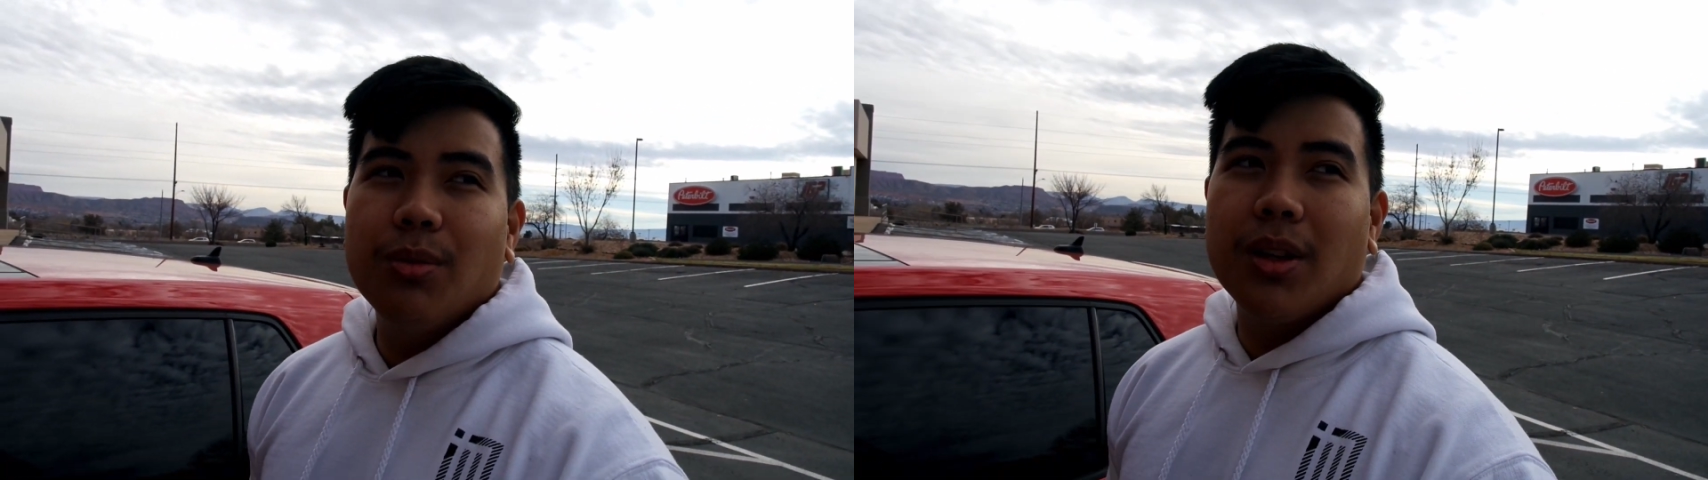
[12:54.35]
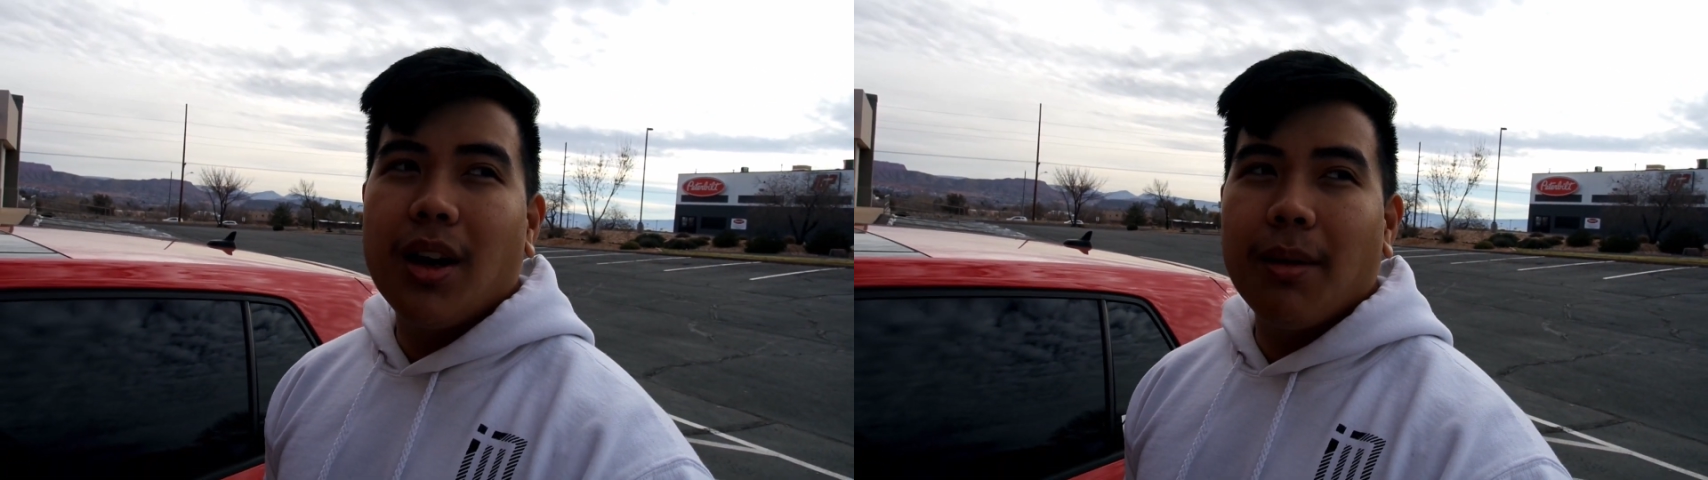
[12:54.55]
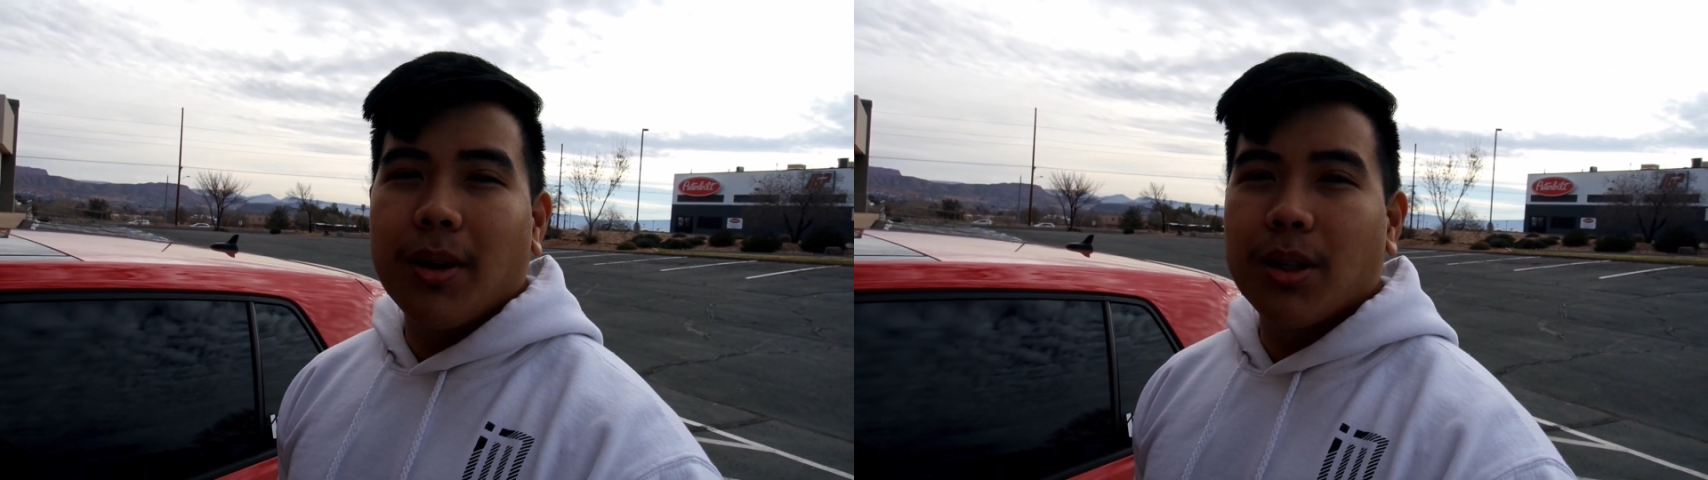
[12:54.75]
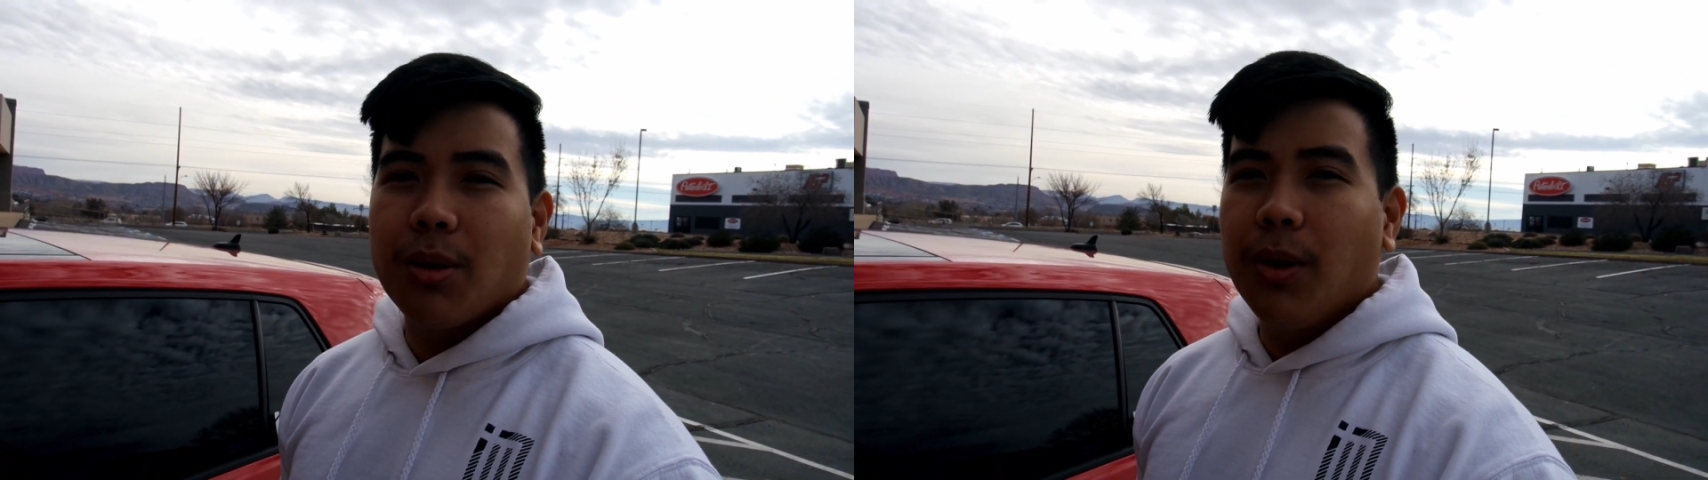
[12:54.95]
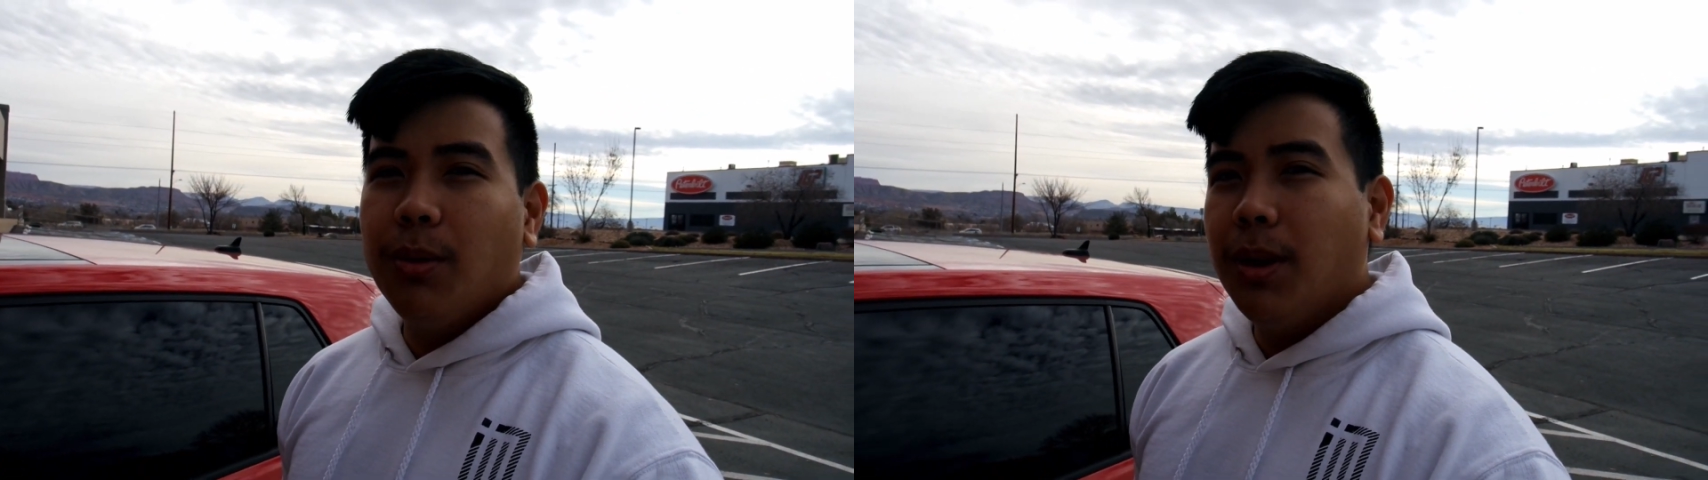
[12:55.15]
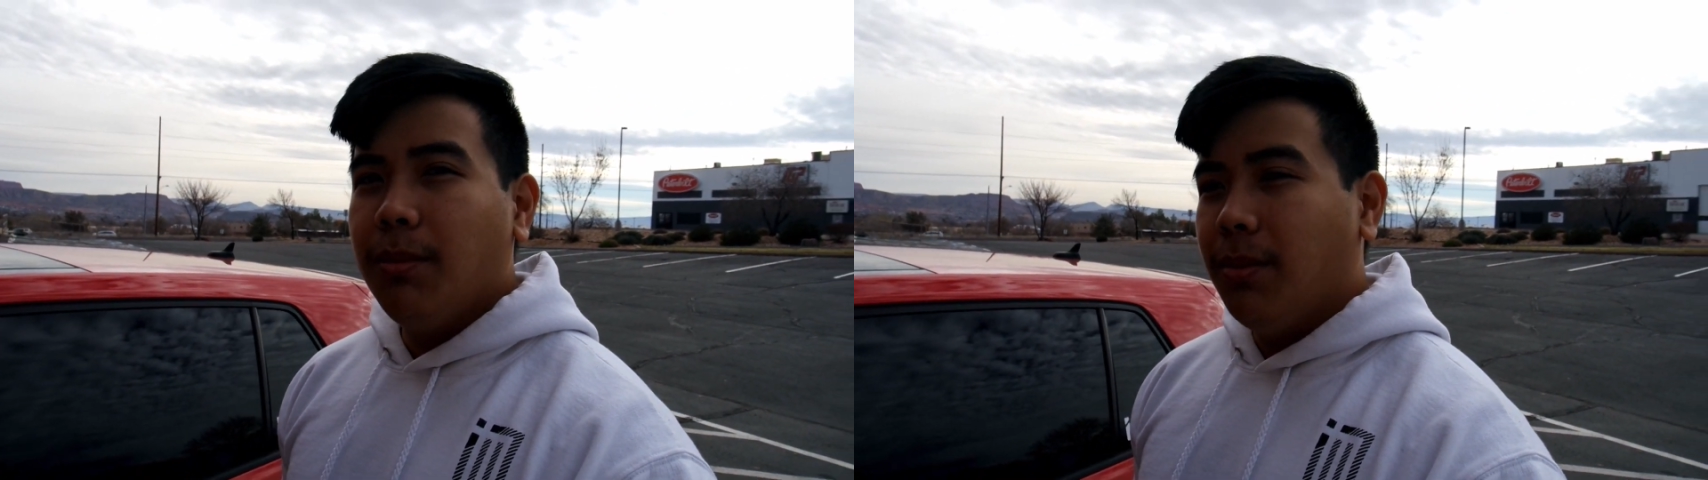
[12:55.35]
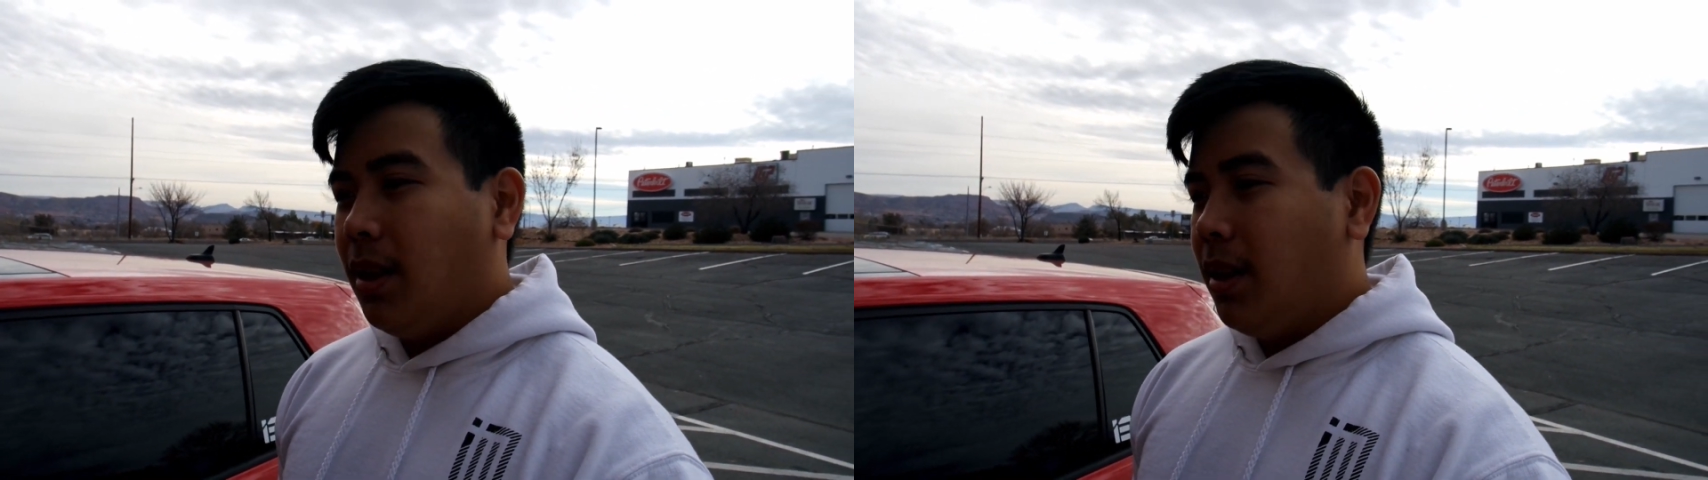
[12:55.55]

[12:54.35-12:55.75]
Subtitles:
with high pressure fuel pump,